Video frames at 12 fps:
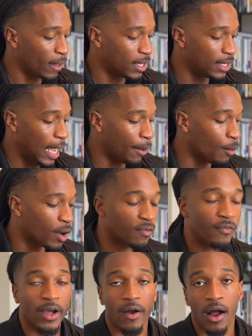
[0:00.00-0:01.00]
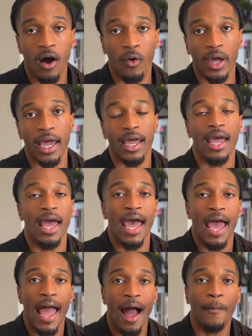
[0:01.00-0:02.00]
Then we want to figure out, okay,
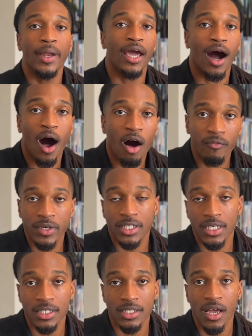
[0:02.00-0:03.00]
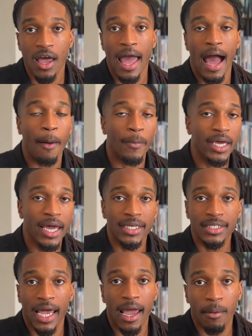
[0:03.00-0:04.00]
how many offices, how many
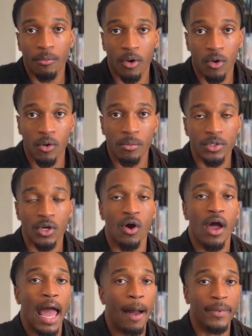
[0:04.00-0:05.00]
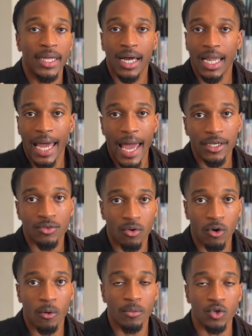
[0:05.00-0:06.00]
exam rooms, how many
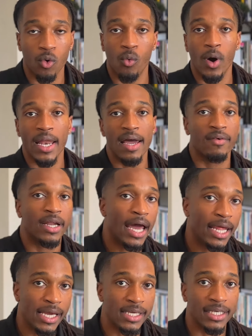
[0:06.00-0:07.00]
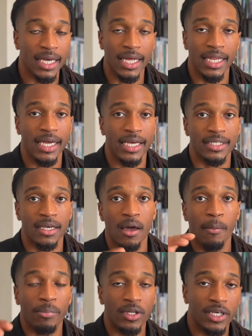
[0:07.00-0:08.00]
classrooms, whatever that is in these
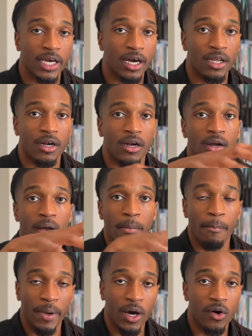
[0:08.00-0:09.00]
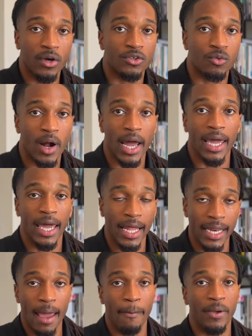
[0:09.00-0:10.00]
particular buildings, right? In
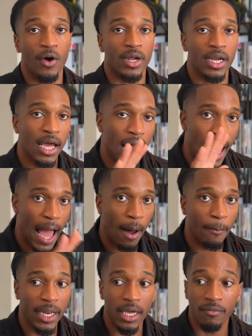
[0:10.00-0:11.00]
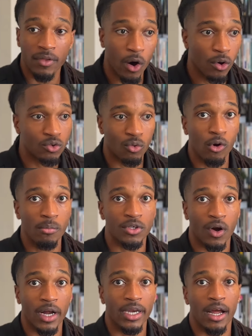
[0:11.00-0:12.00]
that building, how many of those rooms
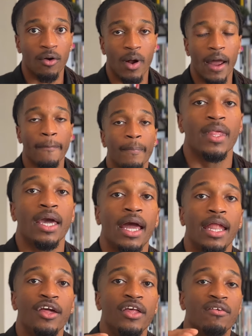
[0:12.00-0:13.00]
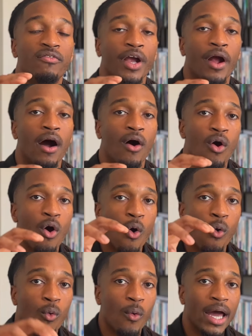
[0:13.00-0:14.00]
are in there, right? And then you need to figure out
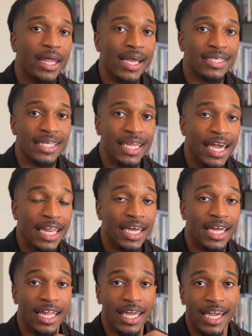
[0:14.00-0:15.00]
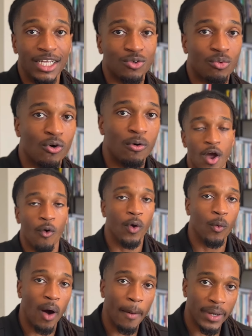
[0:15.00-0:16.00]
what is needed in each room. We're
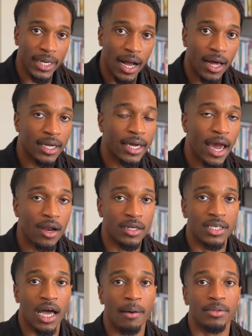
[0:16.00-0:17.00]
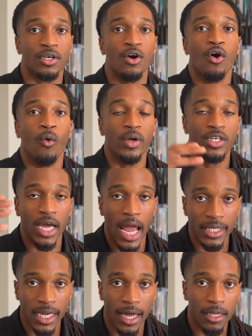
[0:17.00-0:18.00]
wiping down the countertops. We're
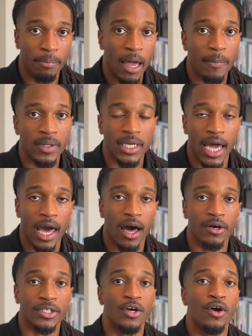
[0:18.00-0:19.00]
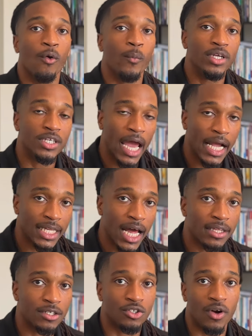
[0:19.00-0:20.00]
changing out the paper towels. We're changing
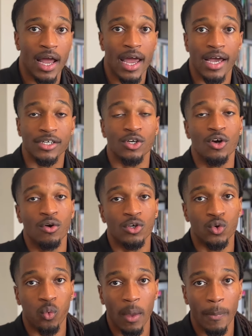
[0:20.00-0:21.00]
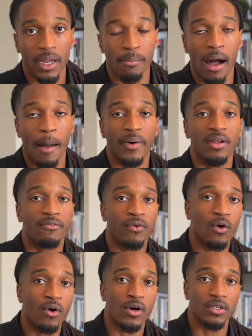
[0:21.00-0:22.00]
out the trash, sweeping and mopping the
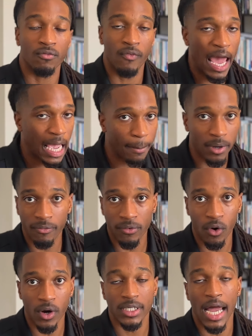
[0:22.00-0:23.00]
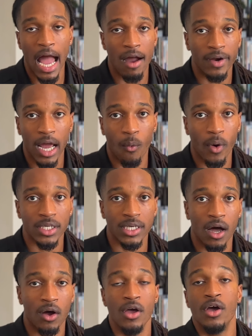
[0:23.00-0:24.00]
floors, vacuuming the floors, however that works
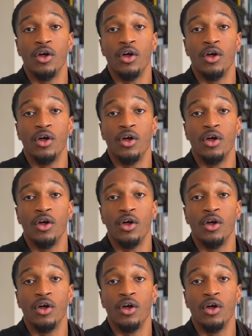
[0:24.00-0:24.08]
out.